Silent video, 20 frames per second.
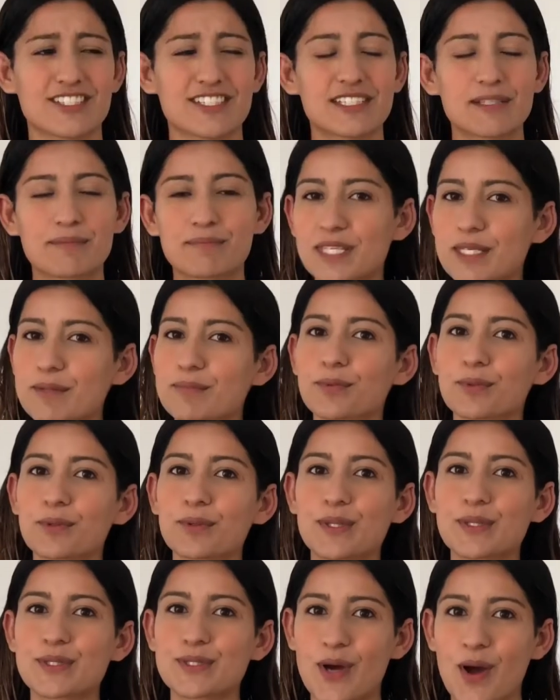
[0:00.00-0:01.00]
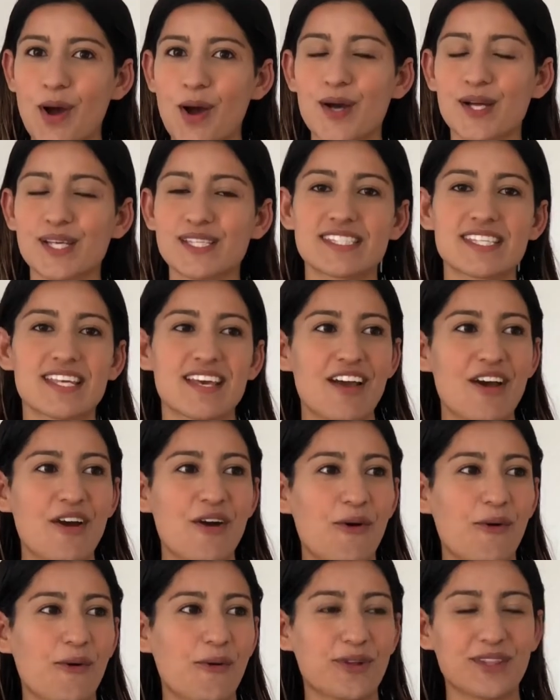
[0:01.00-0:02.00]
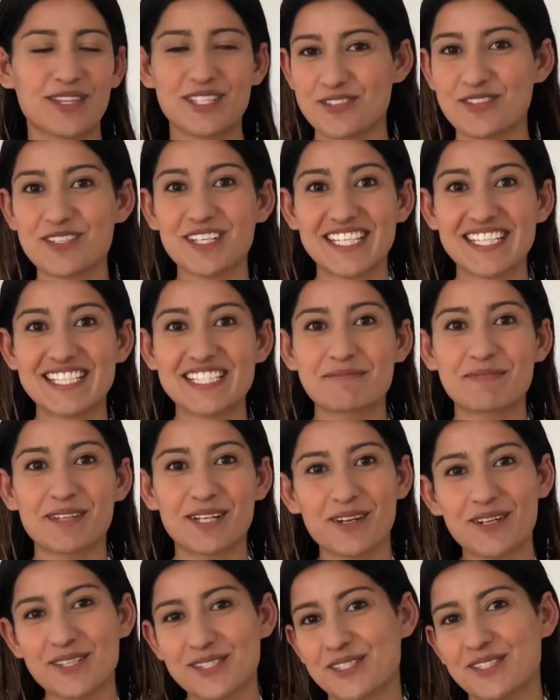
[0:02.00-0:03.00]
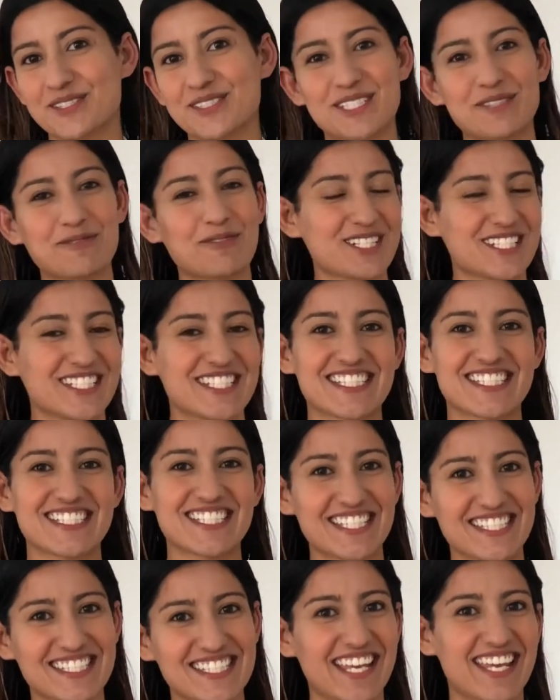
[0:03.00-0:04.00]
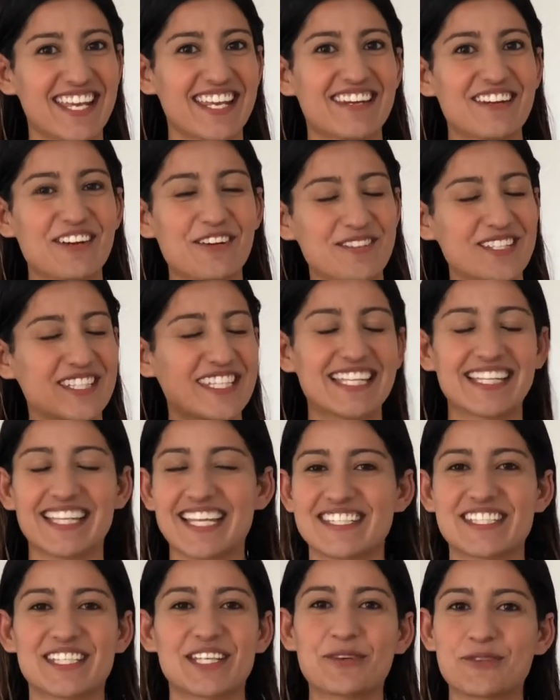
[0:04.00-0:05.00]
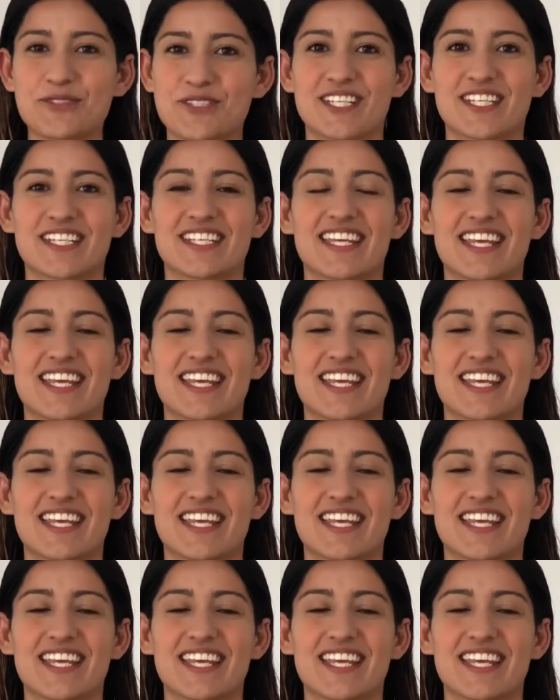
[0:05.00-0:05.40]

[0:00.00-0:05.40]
just the people, the dogs, or the trees, but also just watching the sunset over the Atlantic Ocean.